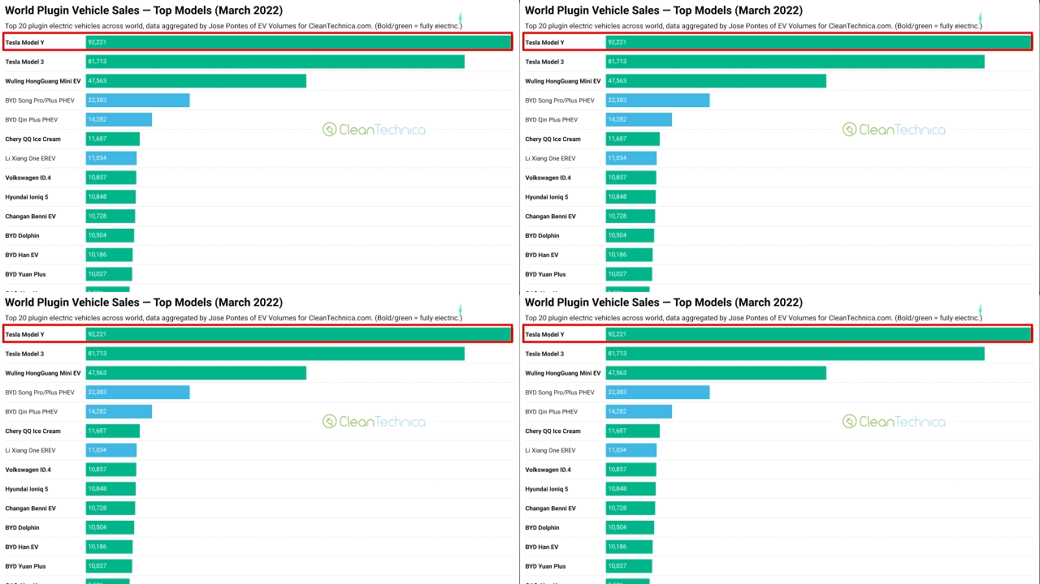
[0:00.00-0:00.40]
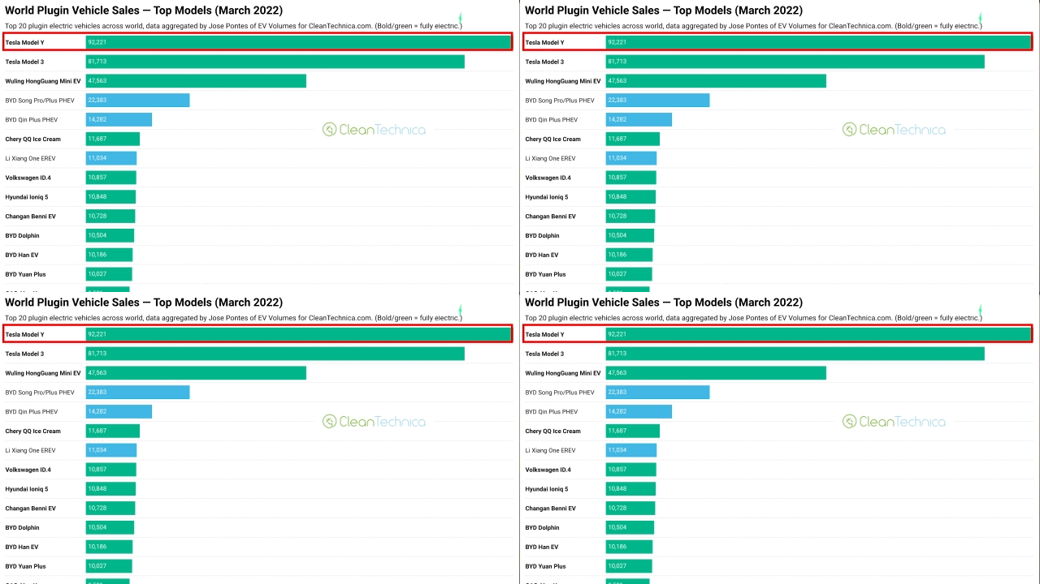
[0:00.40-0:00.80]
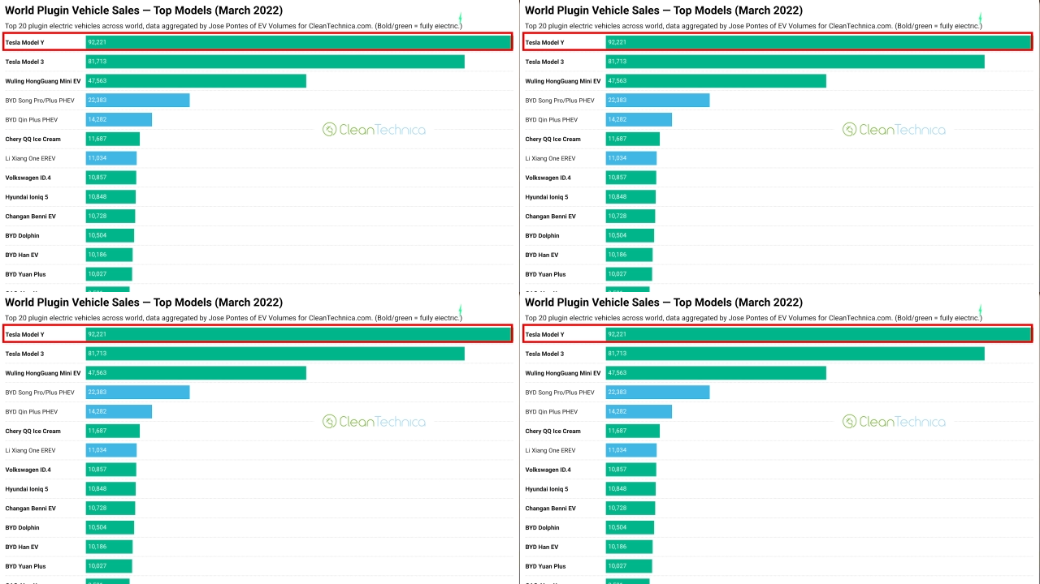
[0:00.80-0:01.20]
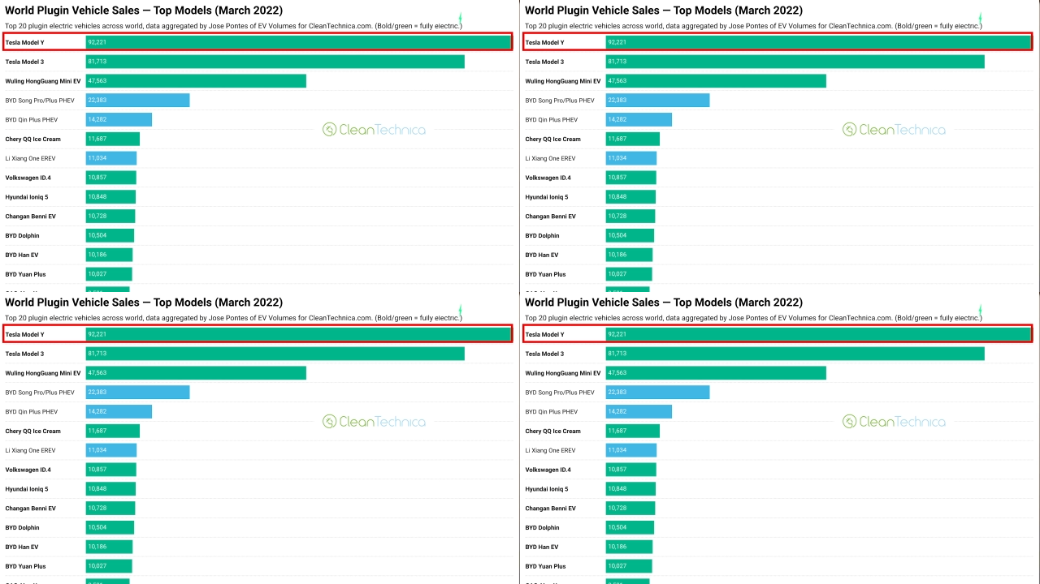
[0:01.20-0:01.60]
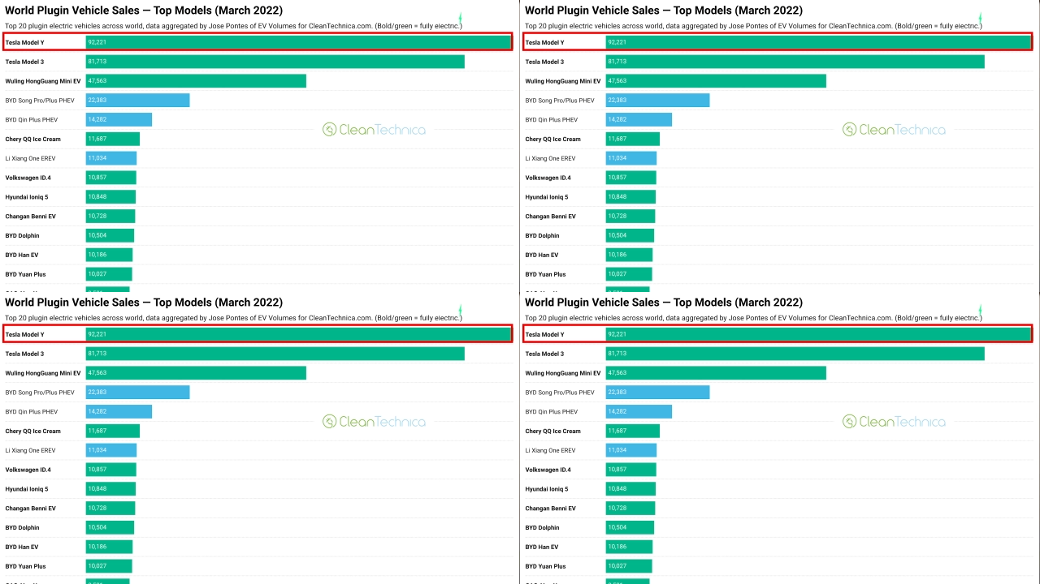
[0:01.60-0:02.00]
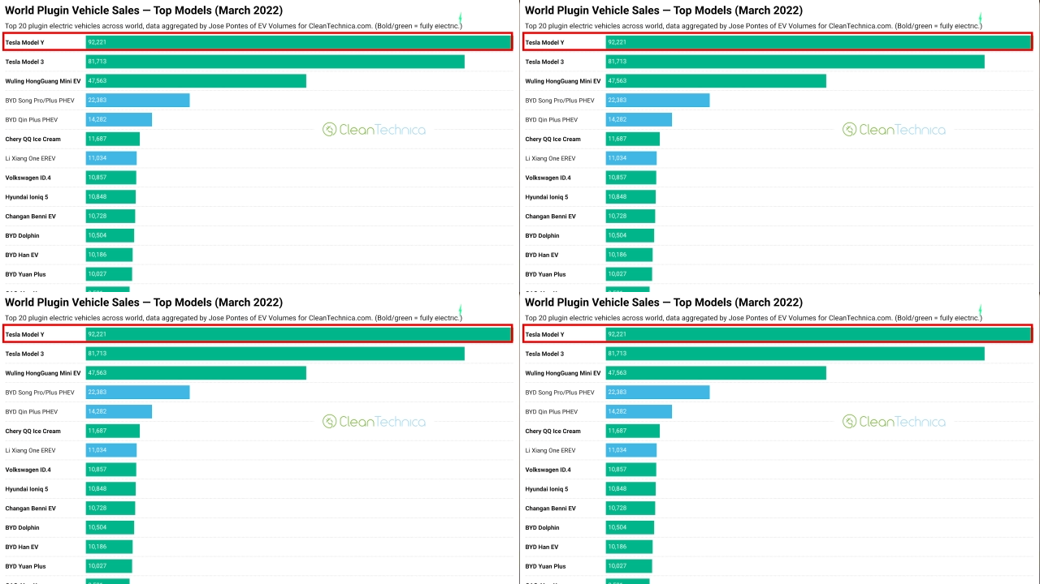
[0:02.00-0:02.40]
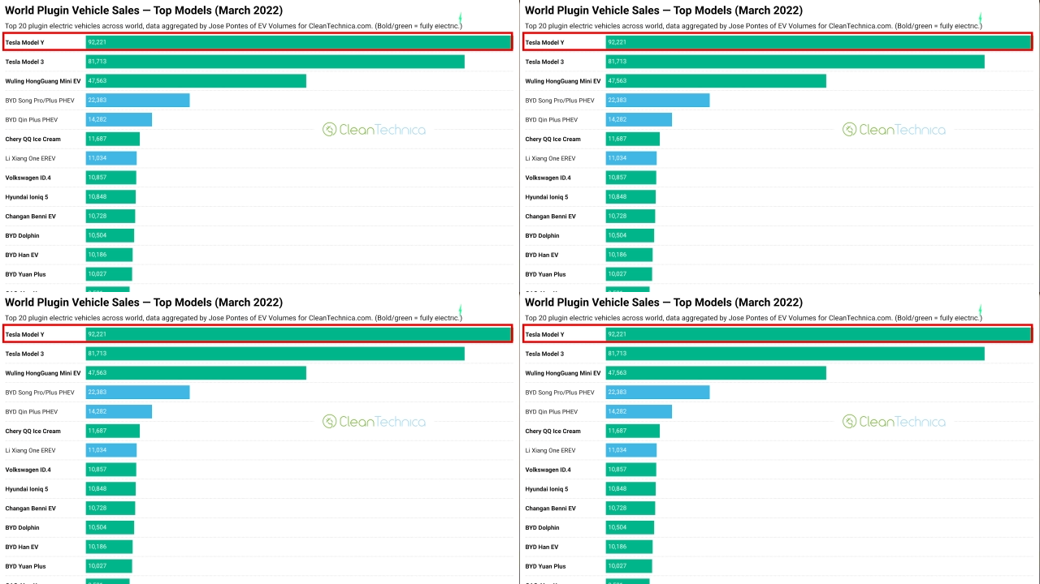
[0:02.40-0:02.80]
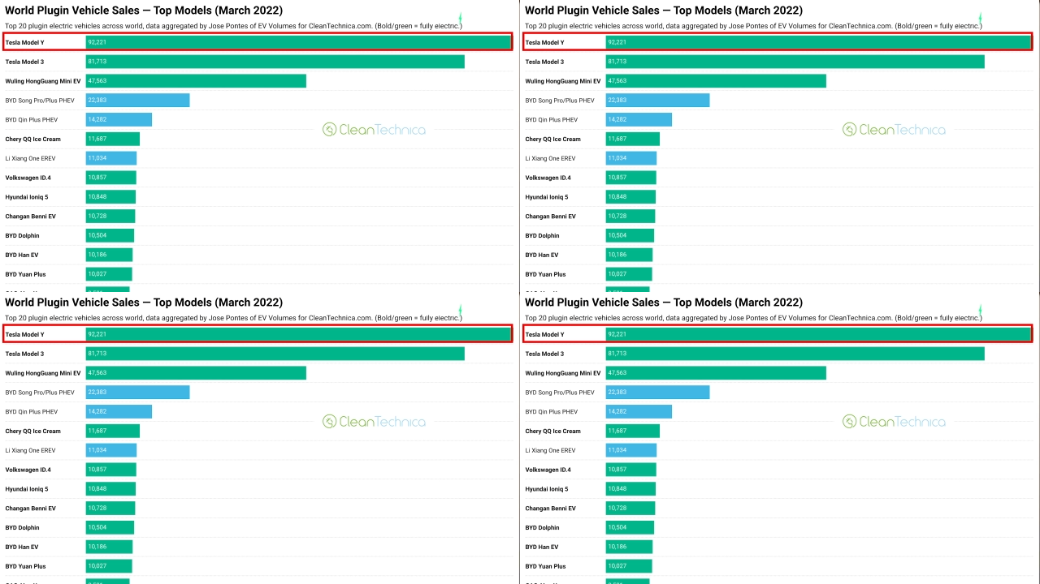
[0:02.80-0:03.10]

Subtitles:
Nobody's mouth can be seen.